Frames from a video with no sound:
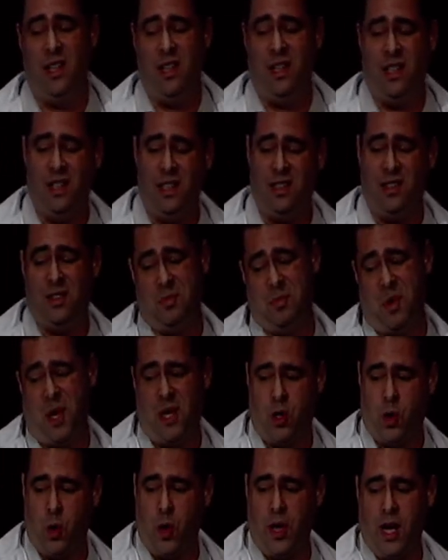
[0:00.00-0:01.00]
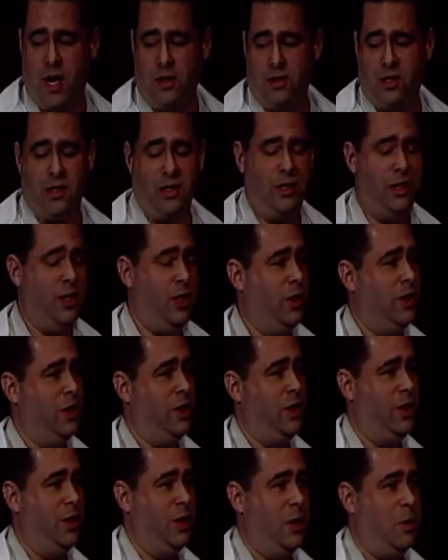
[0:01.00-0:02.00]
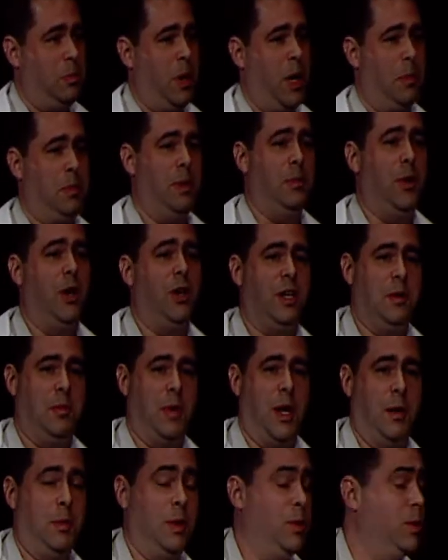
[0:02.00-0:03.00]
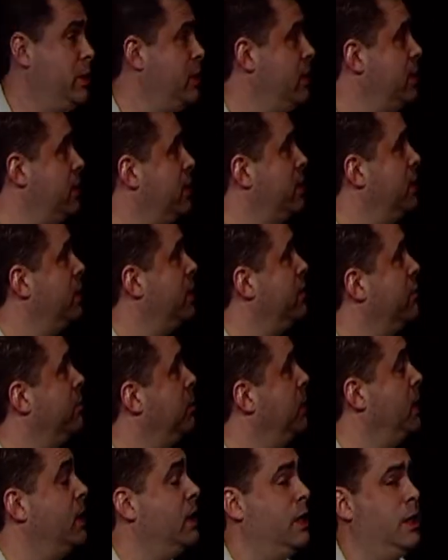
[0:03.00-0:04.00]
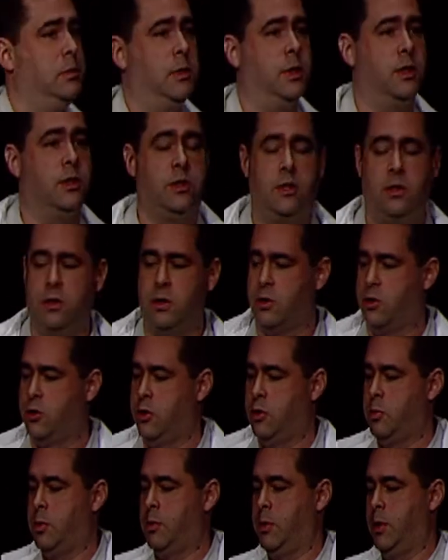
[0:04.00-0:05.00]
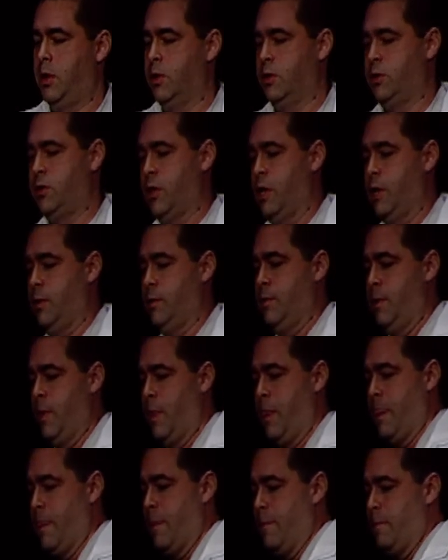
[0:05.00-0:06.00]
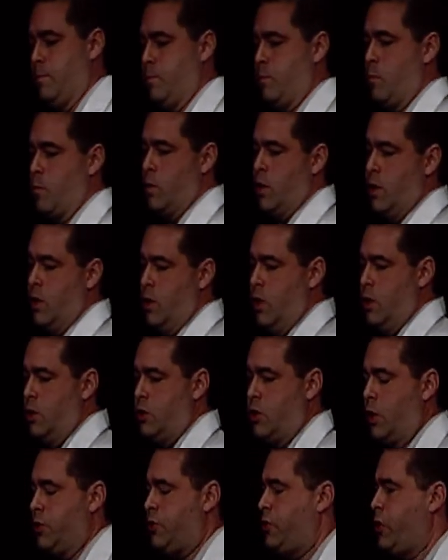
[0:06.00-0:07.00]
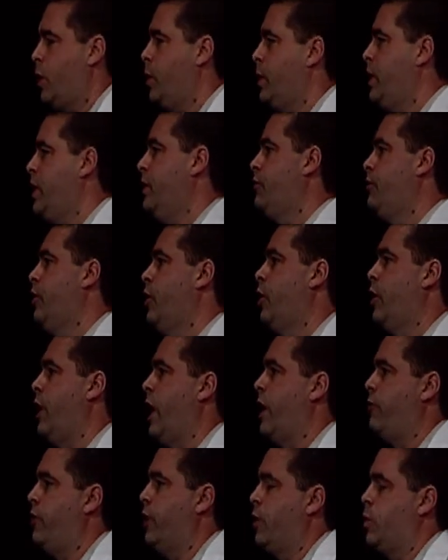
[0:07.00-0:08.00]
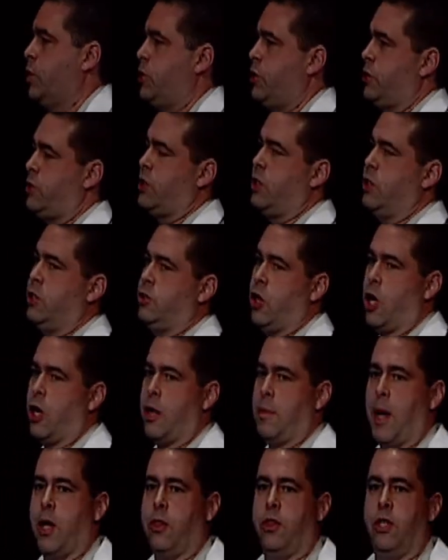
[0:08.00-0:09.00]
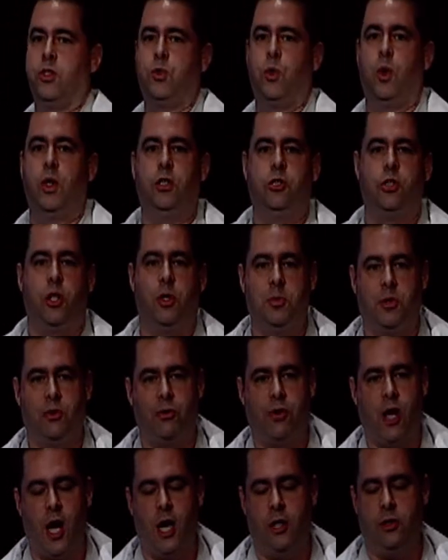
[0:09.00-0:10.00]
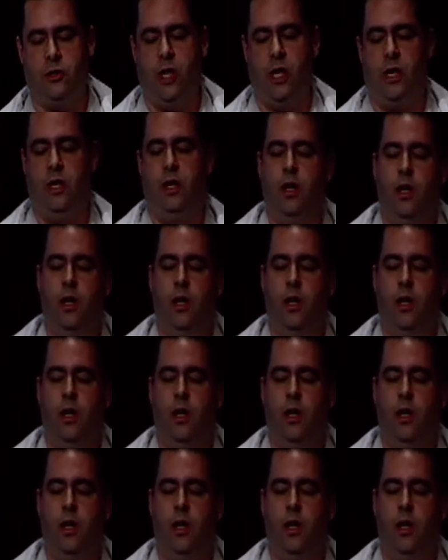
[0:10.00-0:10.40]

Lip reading: It might equate out to the, you know, the puppy monkey baby, which is still giving me nightmares since the Super Bowl. So I'll start with the infographic. We're just going to talk about this one in terms of content.